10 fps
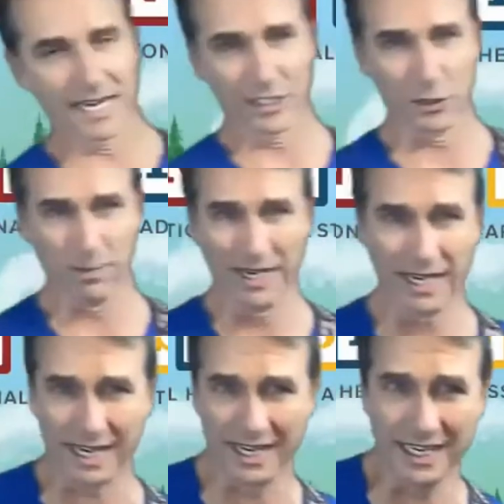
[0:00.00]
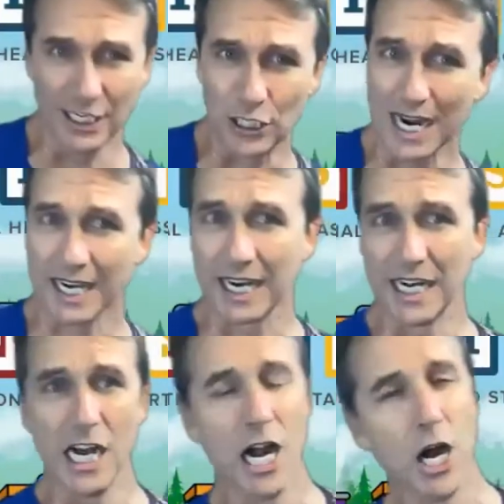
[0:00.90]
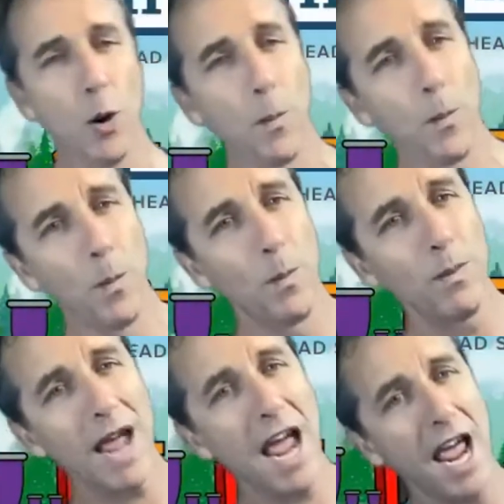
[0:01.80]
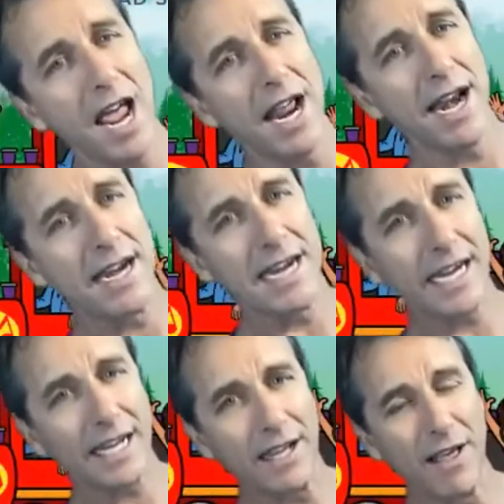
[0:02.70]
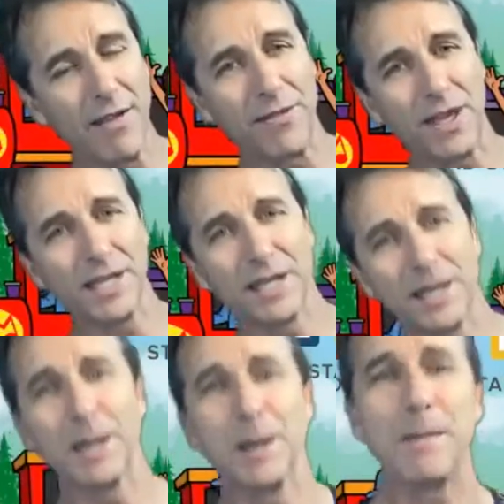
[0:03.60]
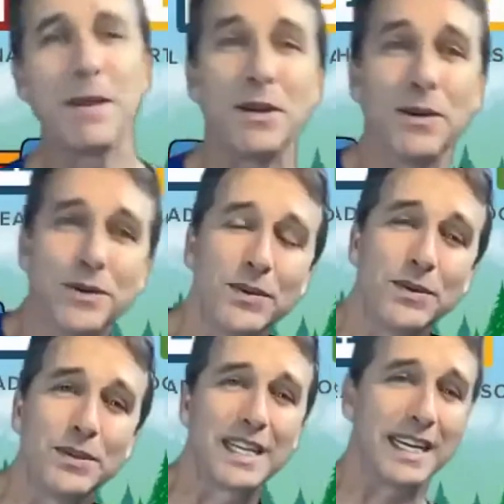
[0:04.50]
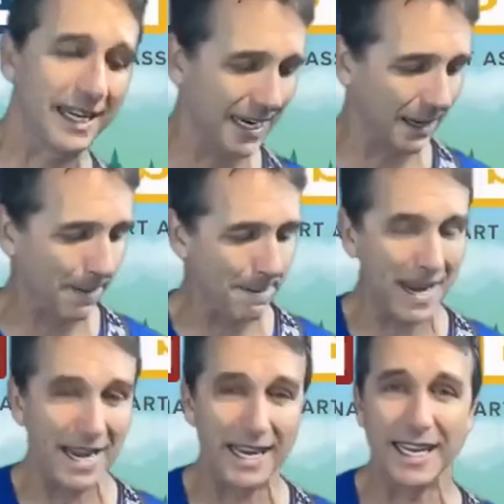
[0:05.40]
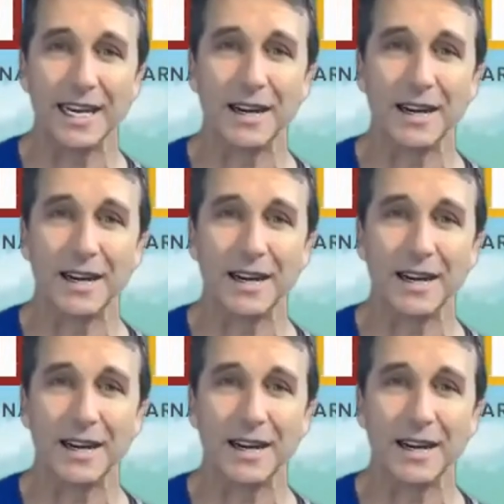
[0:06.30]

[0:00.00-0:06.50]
It's Pinky Jackalope and Nick the Music Man.